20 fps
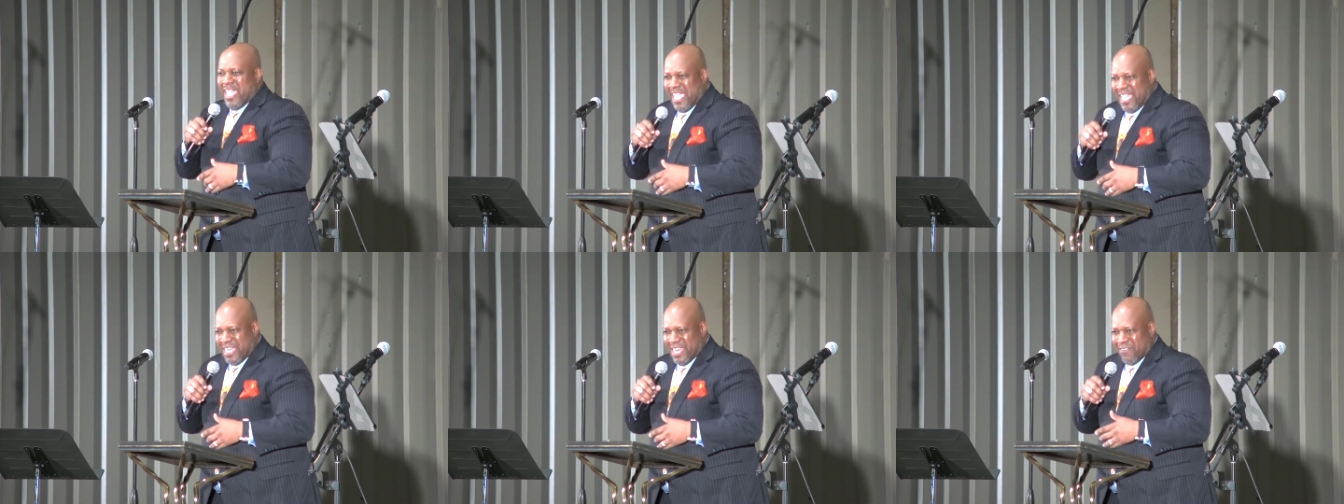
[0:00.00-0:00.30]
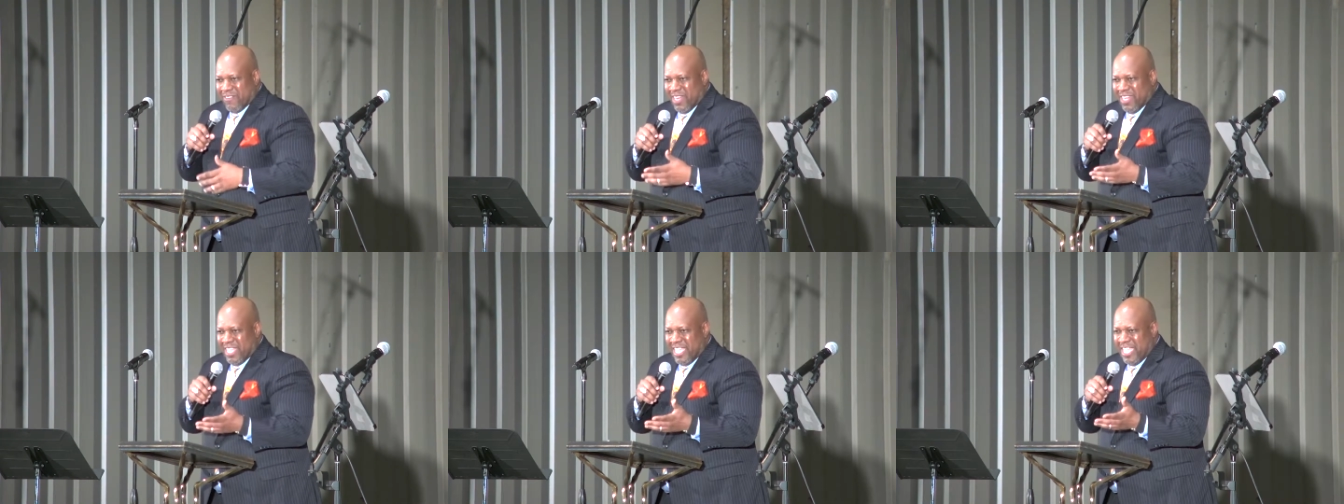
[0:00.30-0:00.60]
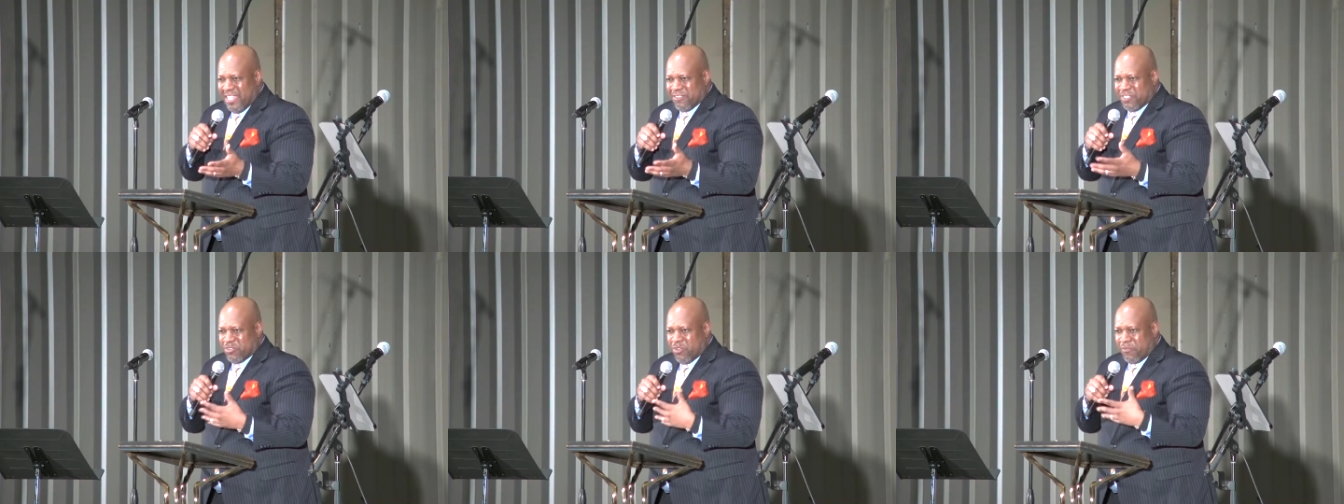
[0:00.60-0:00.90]
He never
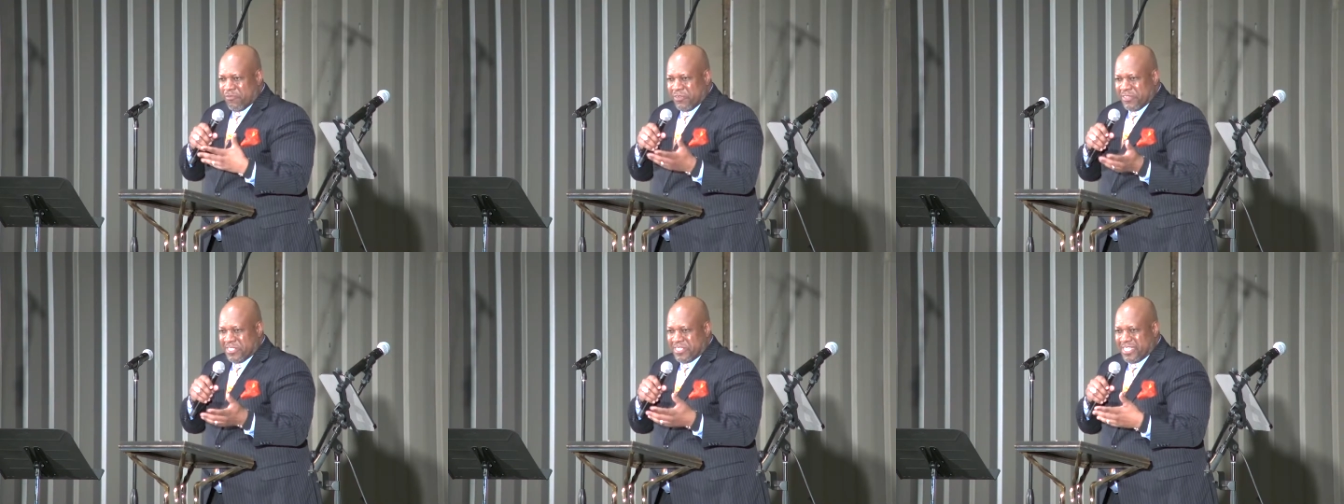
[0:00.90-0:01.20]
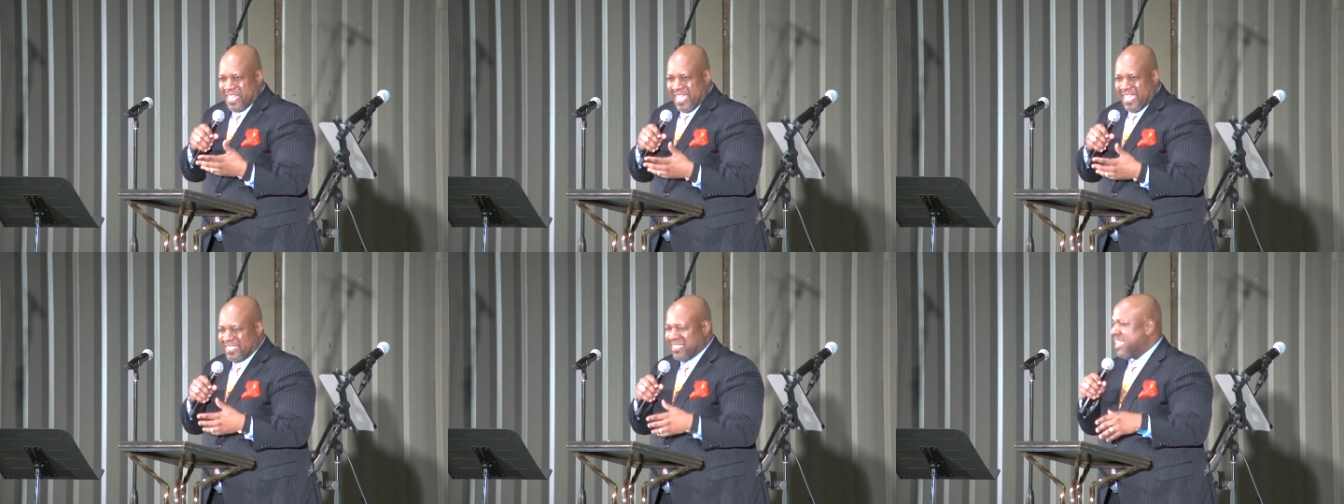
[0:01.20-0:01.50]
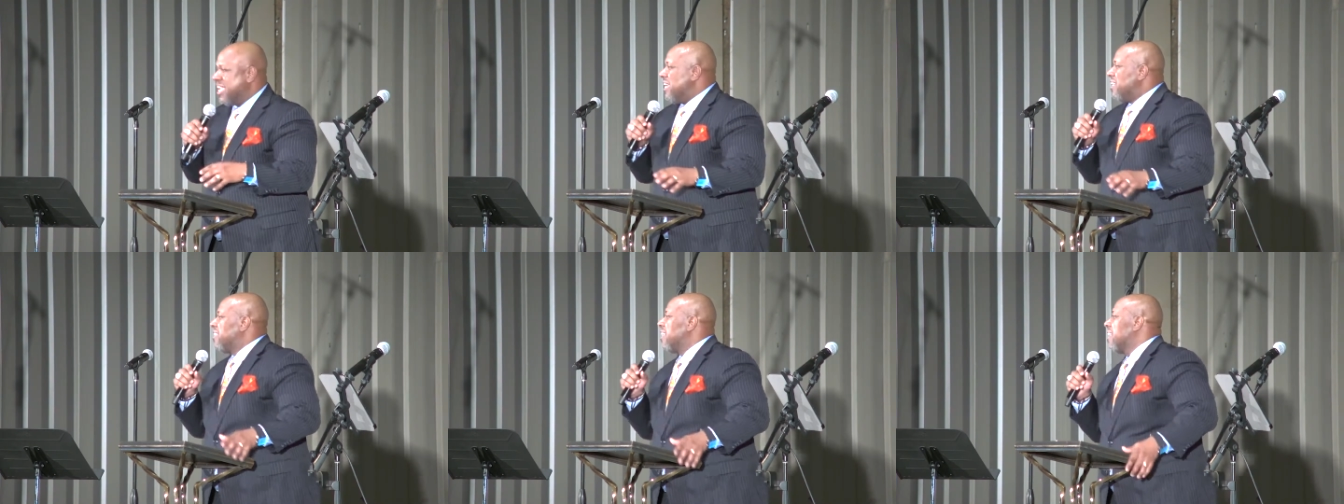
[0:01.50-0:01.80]
leaves nor
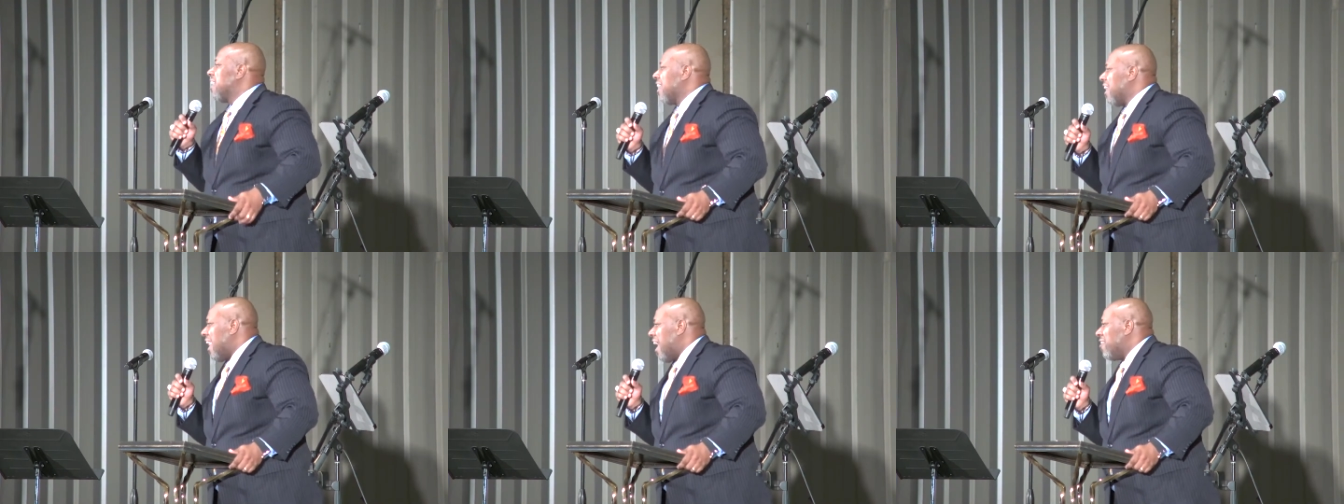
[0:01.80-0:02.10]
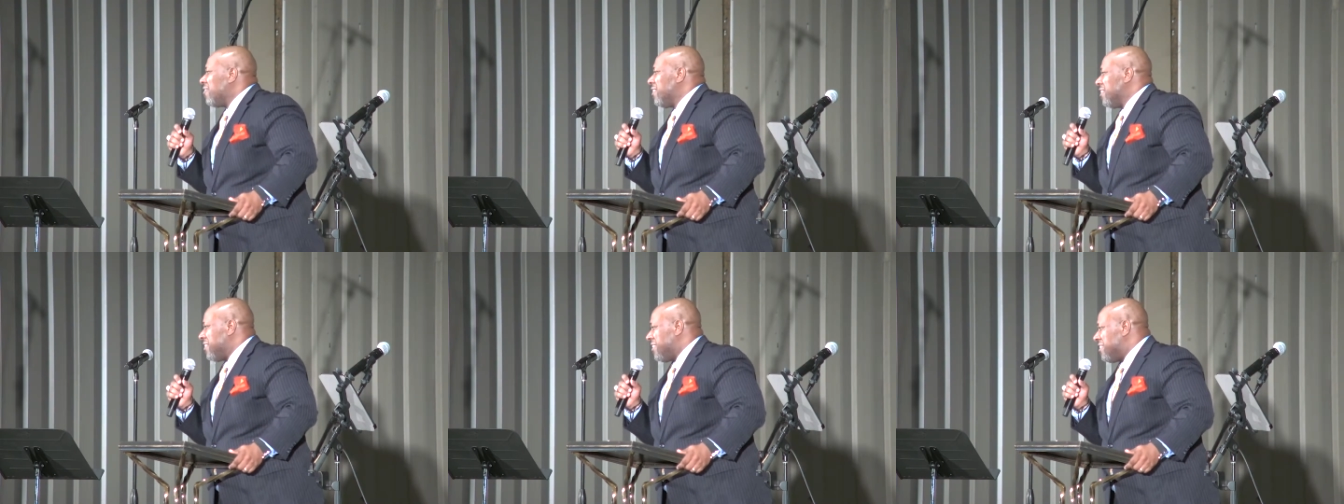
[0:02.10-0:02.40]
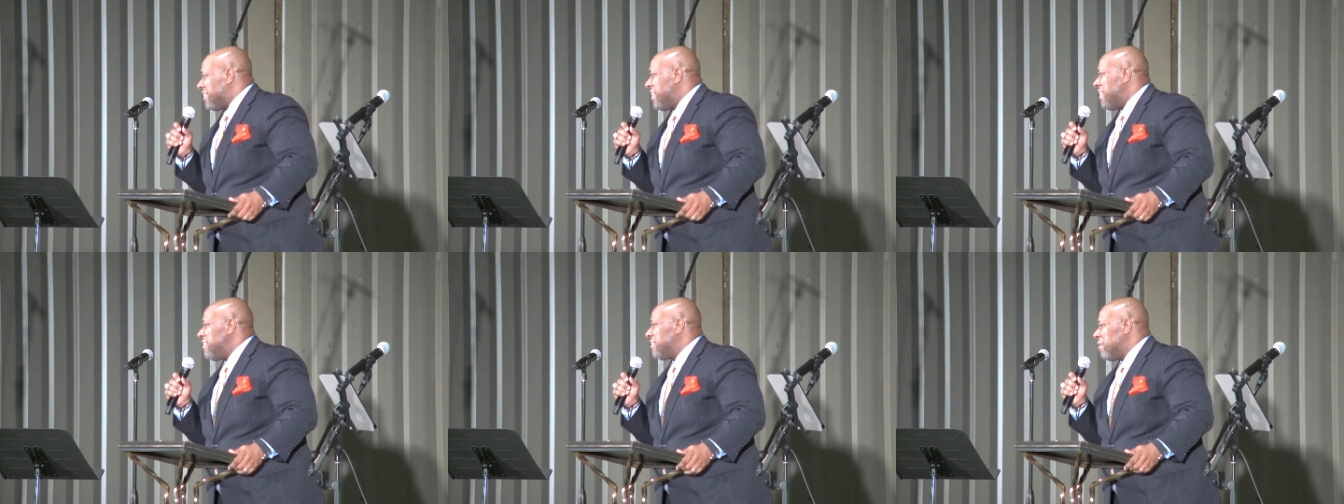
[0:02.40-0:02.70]
forsakes, doesn't allow your
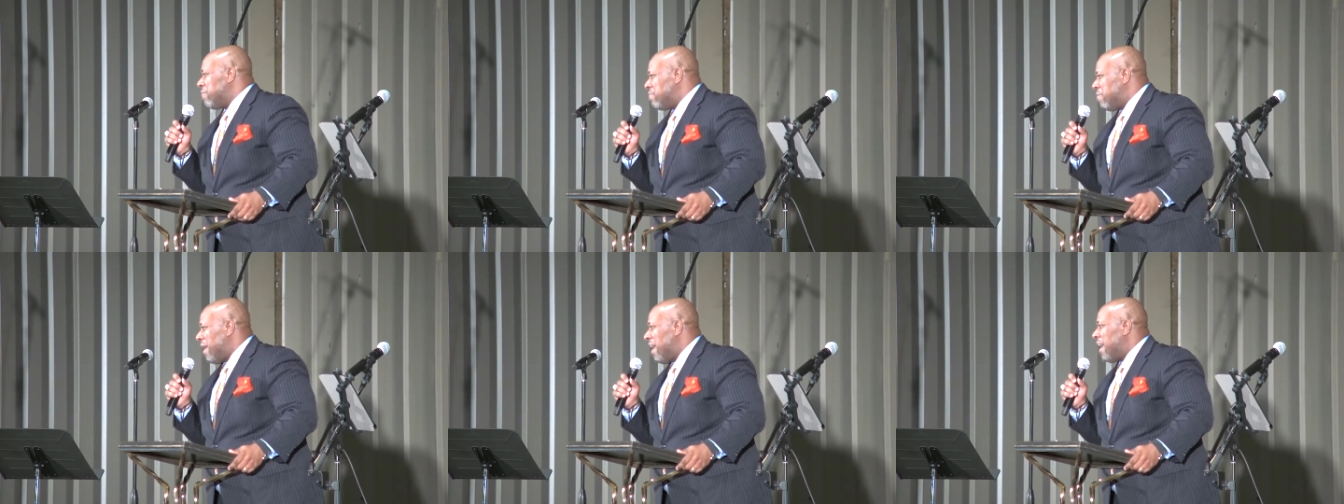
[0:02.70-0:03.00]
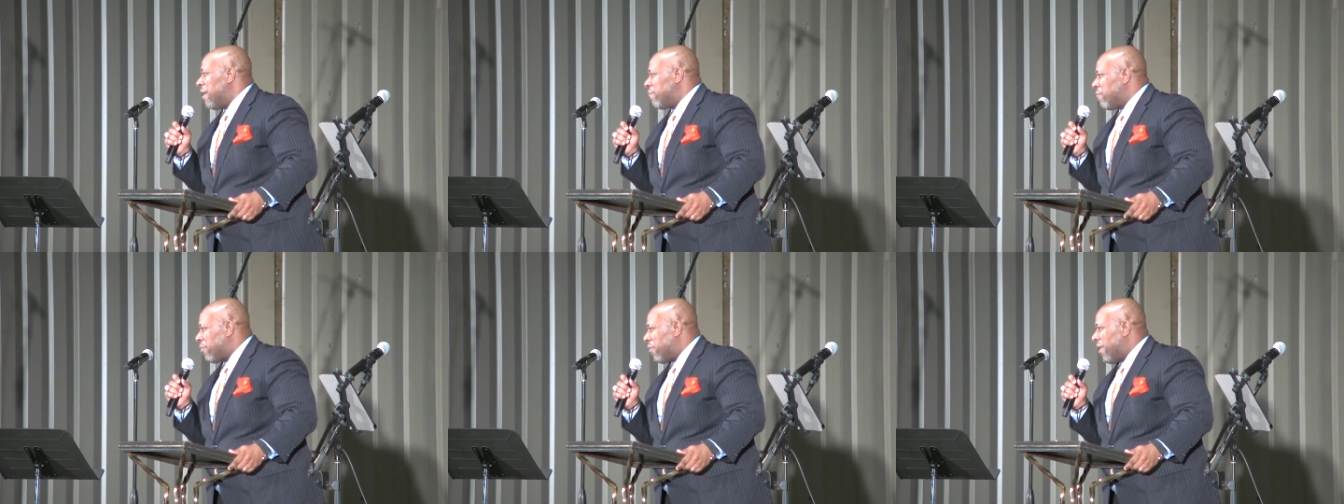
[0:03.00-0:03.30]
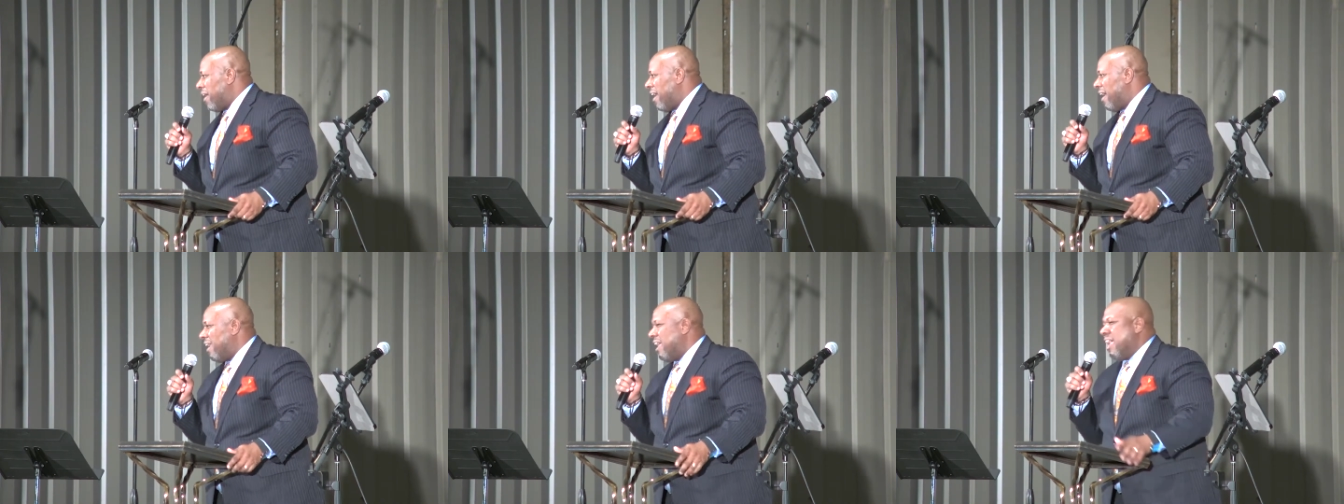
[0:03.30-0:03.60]
seed to beg
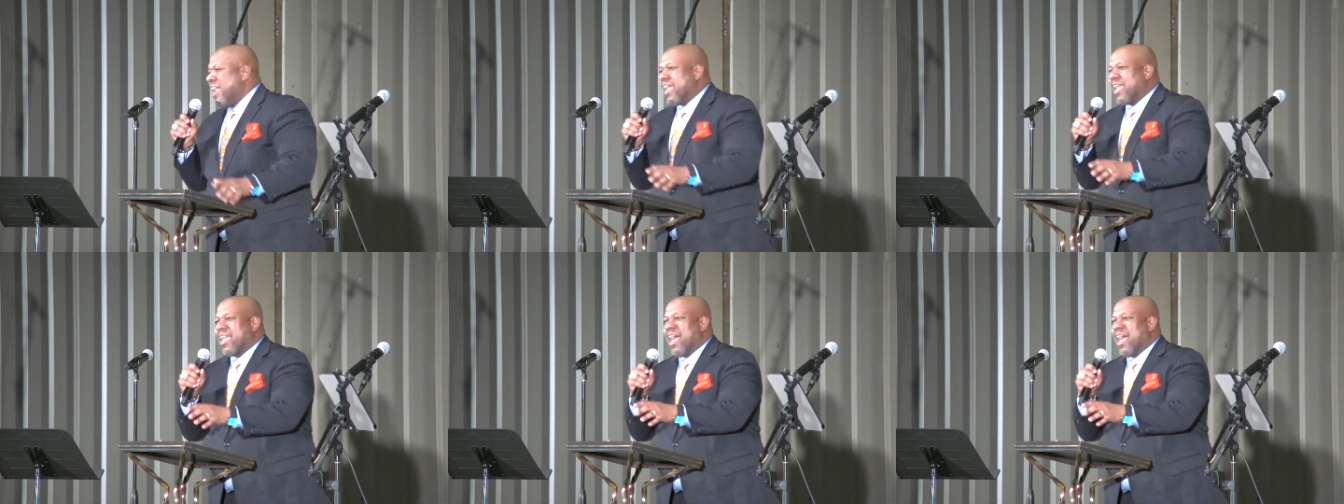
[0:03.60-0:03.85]
bread.